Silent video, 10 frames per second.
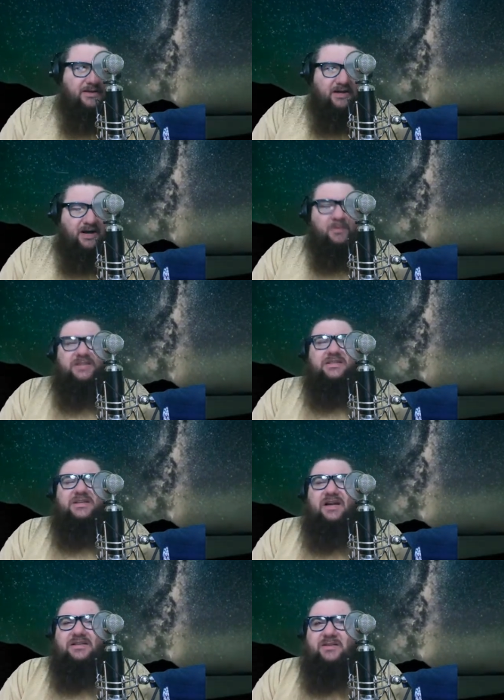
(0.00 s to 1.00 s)
I'm releasing
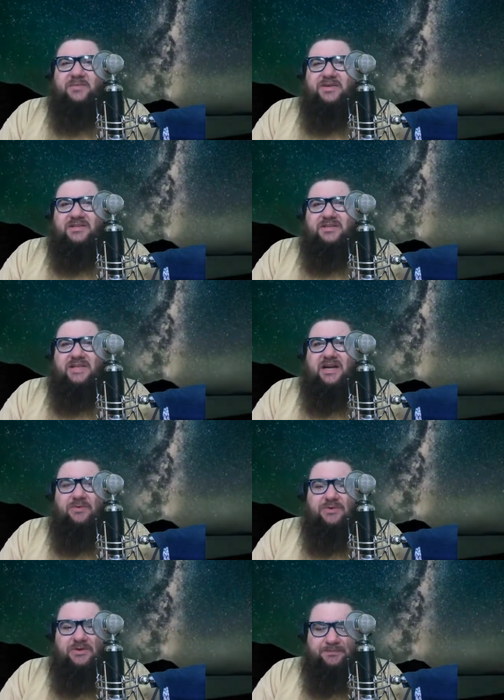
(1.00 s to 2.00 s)
content because I said I
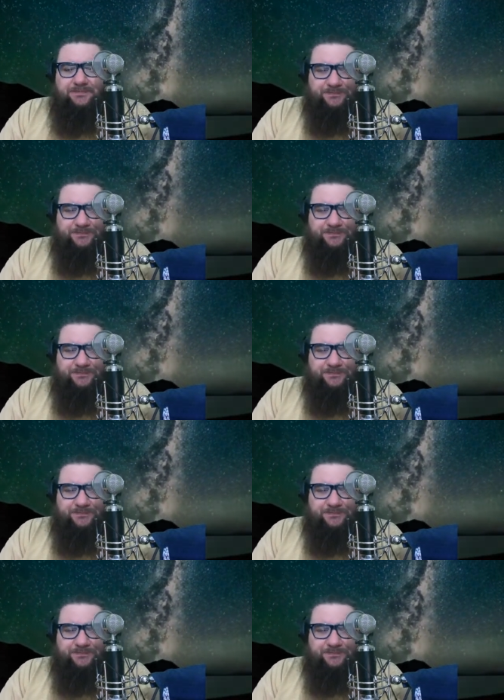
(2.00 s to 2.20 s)
would.